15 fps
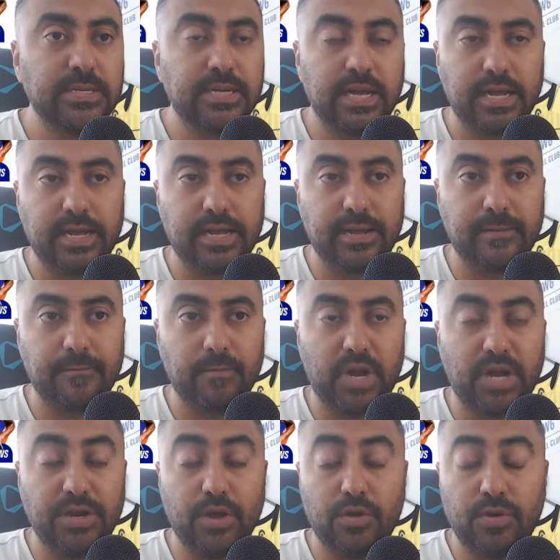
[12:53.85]

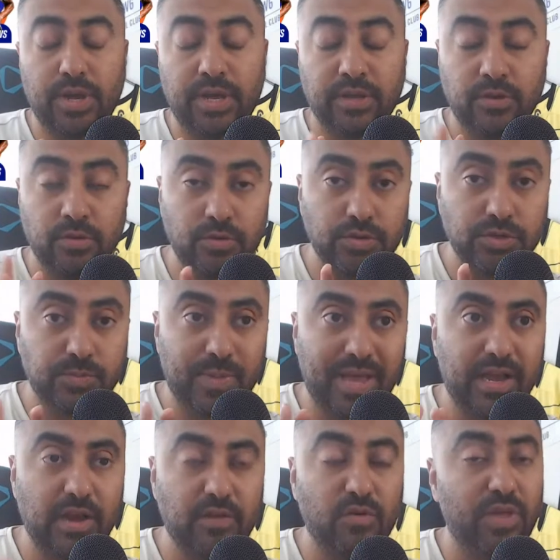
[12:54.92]
I know Nkunku's
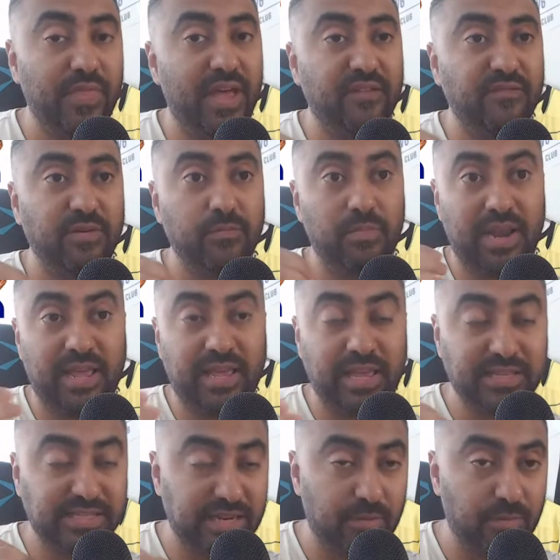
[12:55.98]
back. I'd rather have him playing
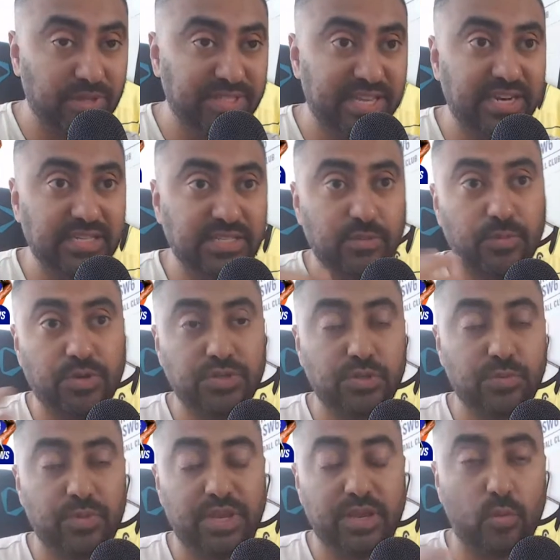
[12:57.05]
as a number 10 as opposed to
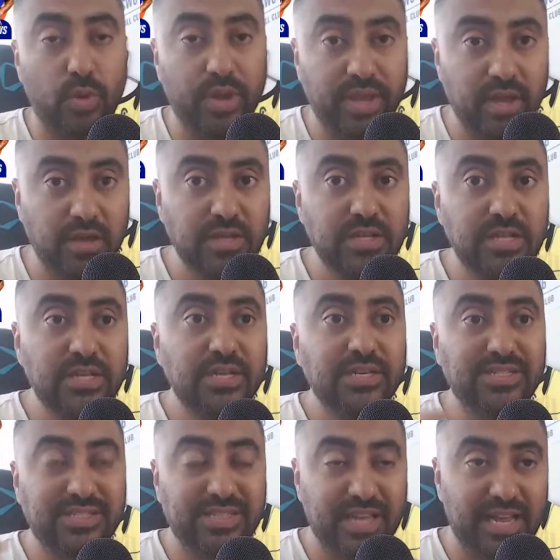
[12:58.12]
being a winger.
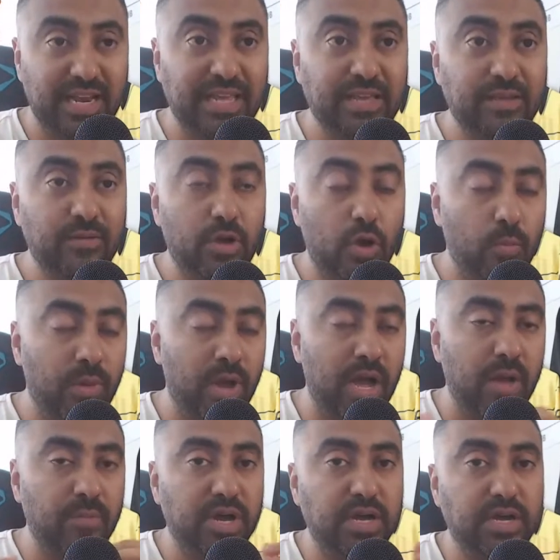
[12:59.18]
Sterling, Cole
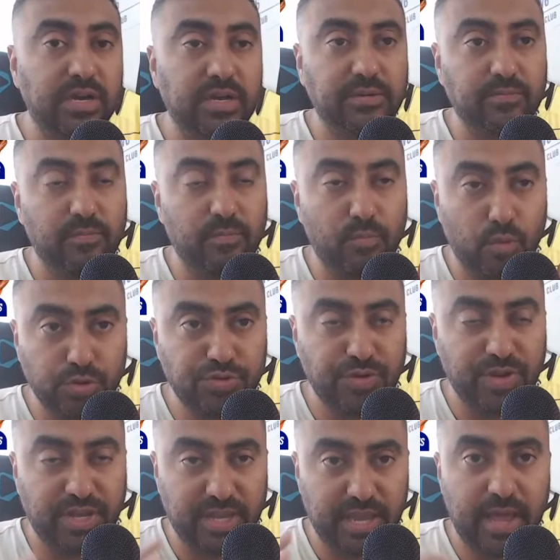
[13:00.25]
Palmer,
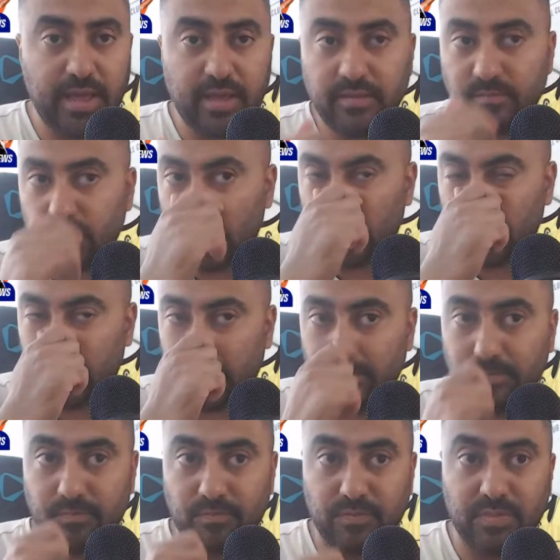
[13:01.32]
Mudrik, yeah,
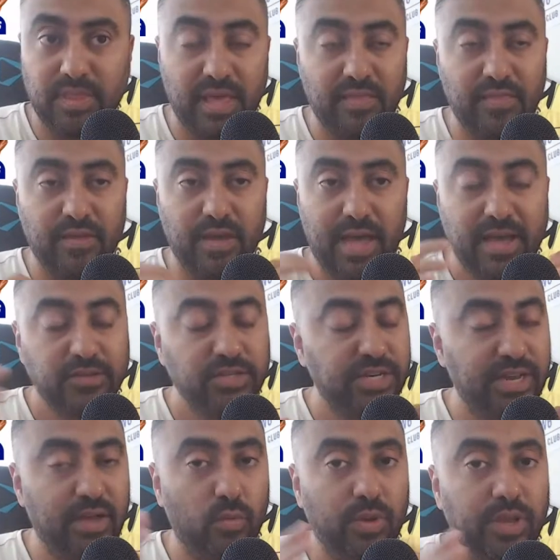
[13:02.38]
they're the
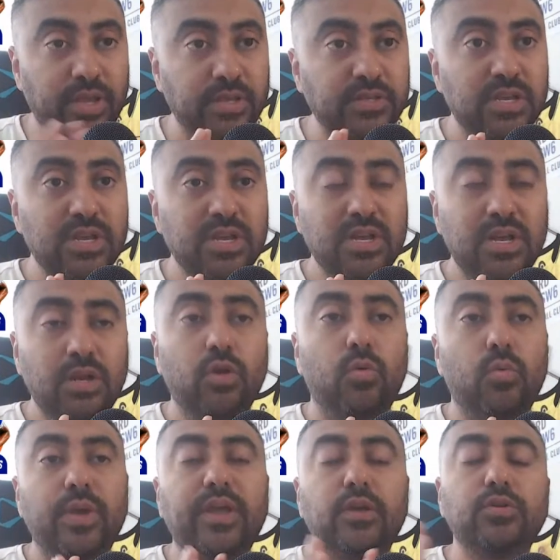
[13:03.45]
out-and-out wingers. Look,
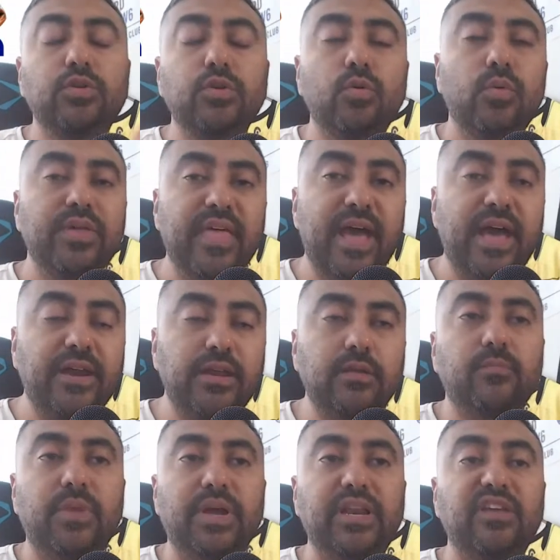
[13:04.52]
we could do without
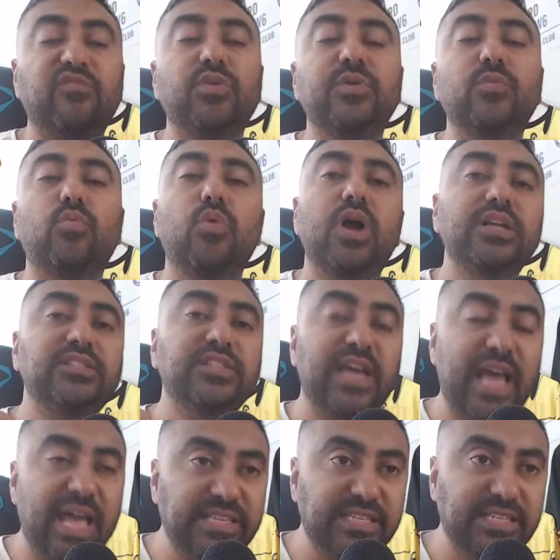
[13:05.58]
it, but if we were to
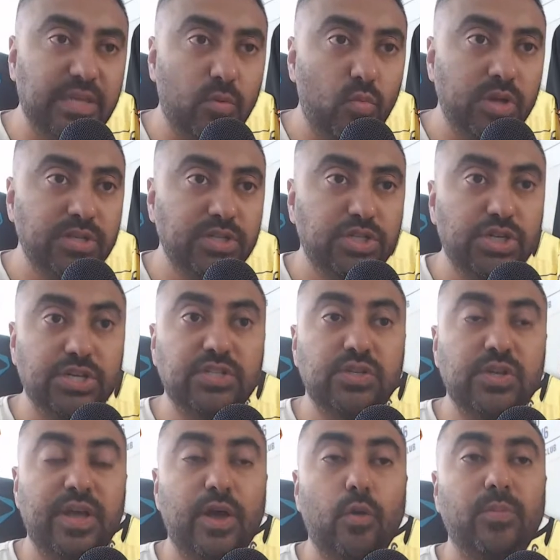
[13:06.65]
add someone just
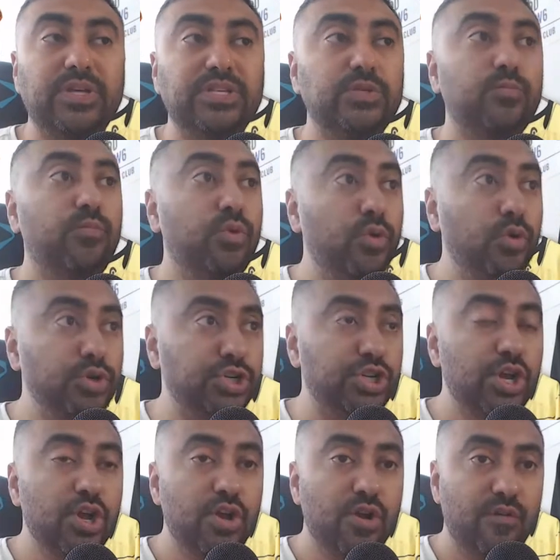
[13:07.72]
to help us push
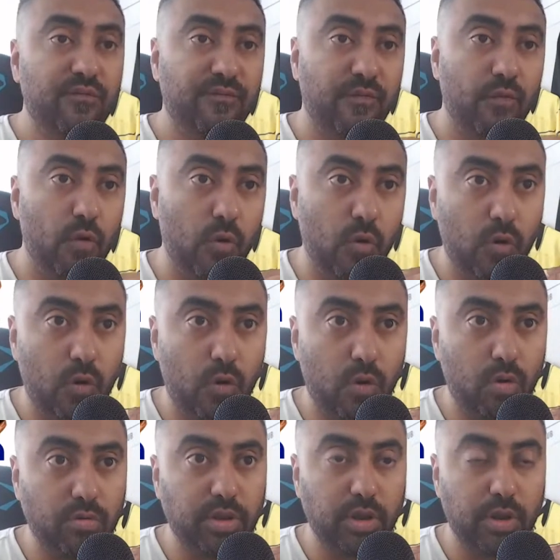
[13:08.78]

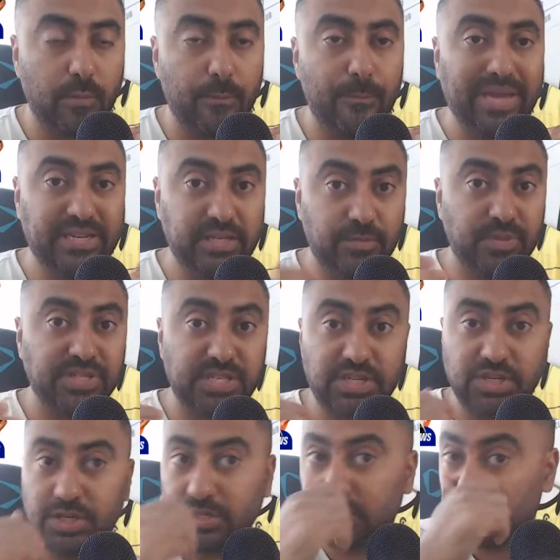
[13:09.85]
for, you know, better
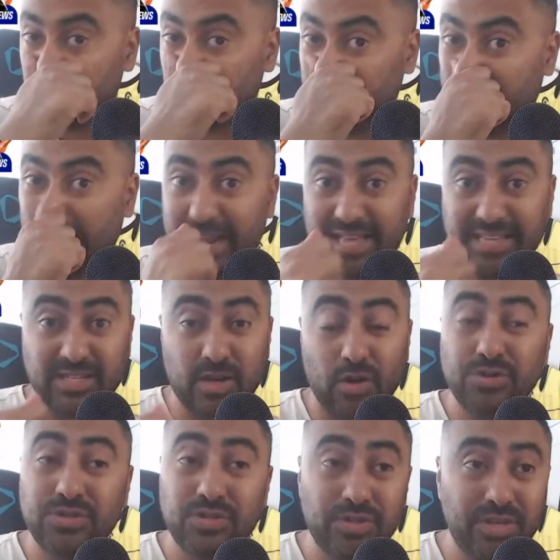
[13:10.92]
positions, get as
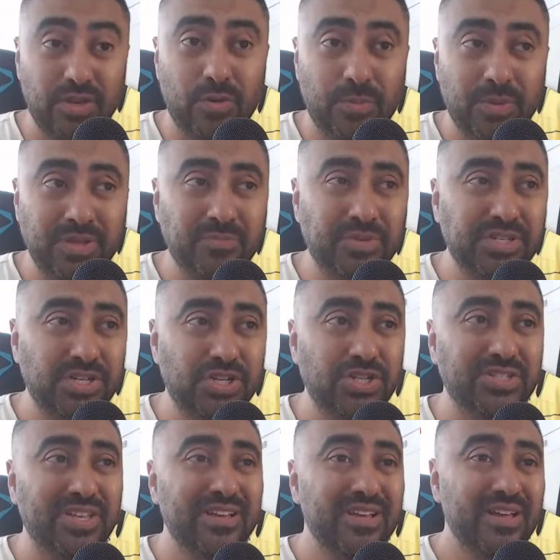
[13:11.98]
close to the European
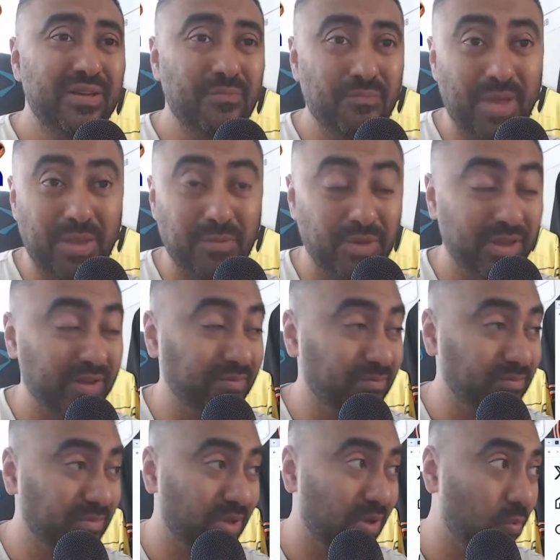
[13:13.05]
positions, maybe a
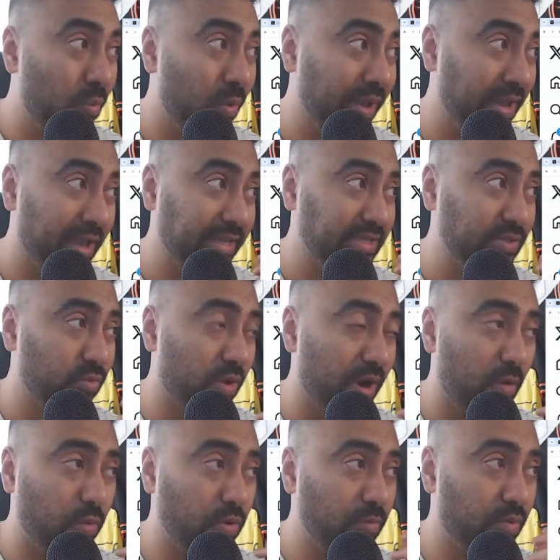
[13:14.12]
winger is what I
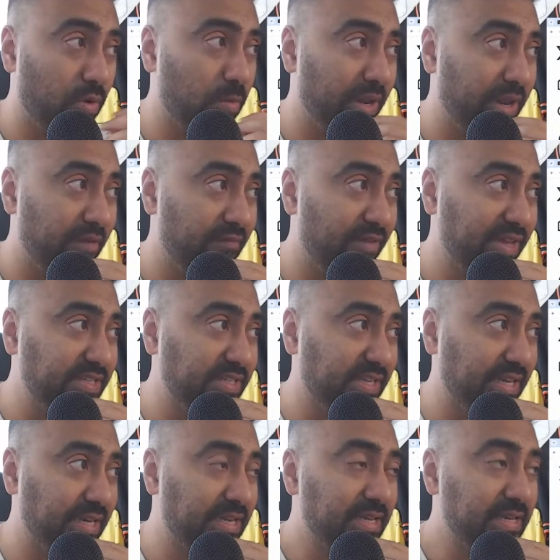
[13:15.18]
would probably invest
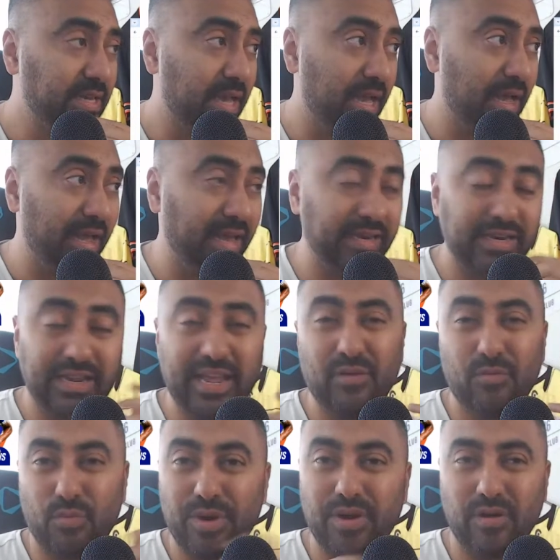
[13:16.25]
in and
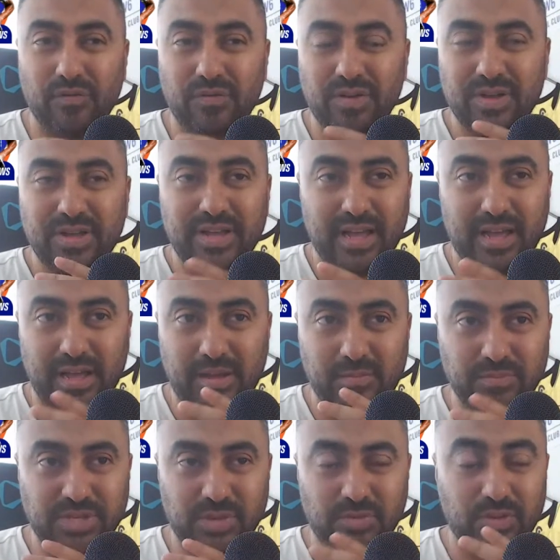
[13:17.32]
get rid of
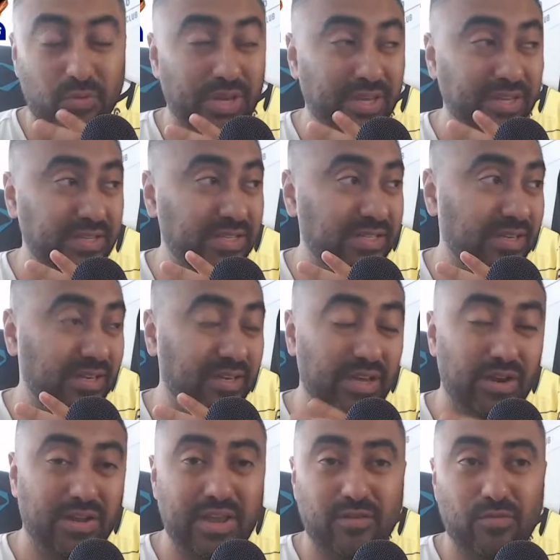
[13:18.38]
some of the wingers, you
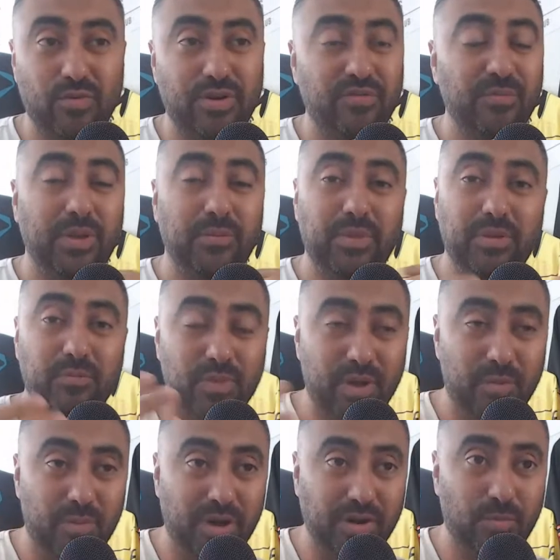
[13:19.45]
know, get rid of maybe
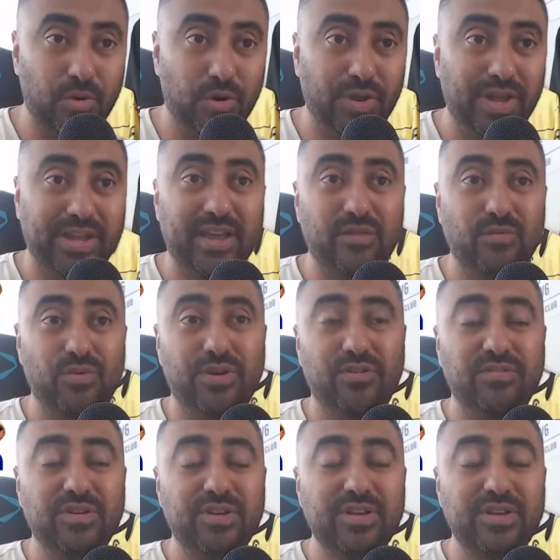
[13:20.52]
Amanda Breuer, get rid of